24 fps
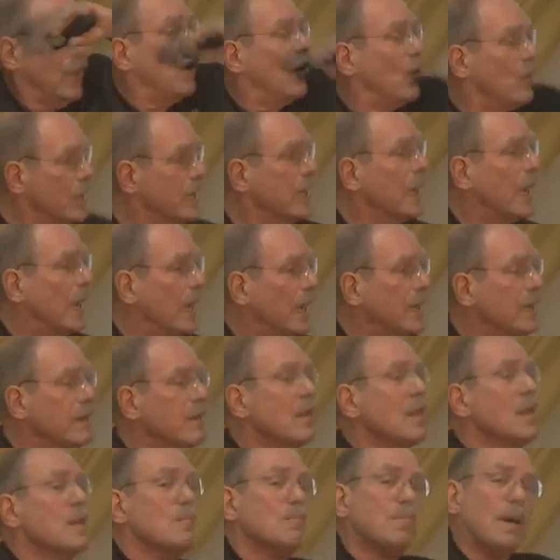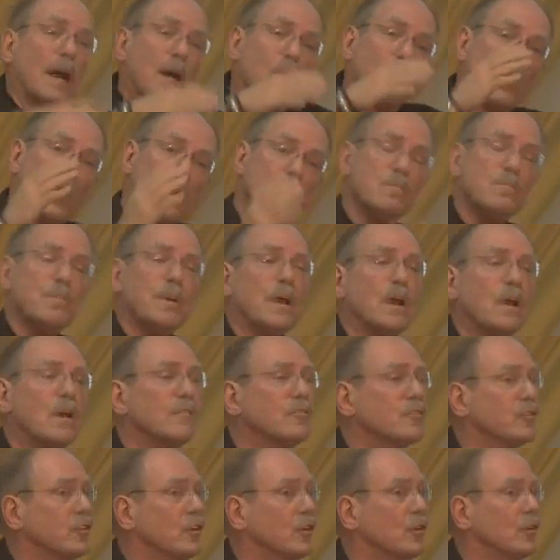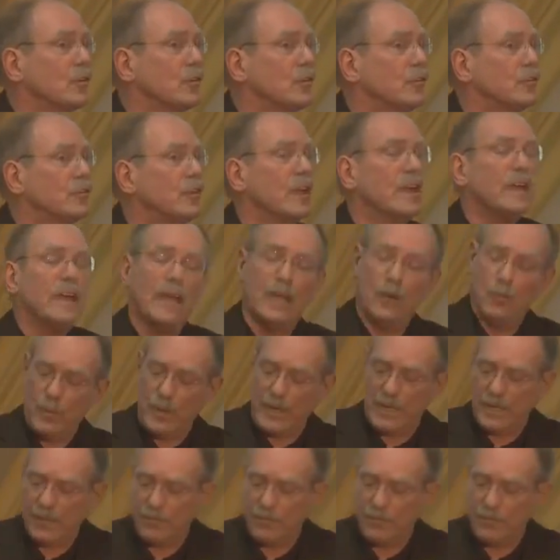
yeah, okay. Buy one pair of shoes, and we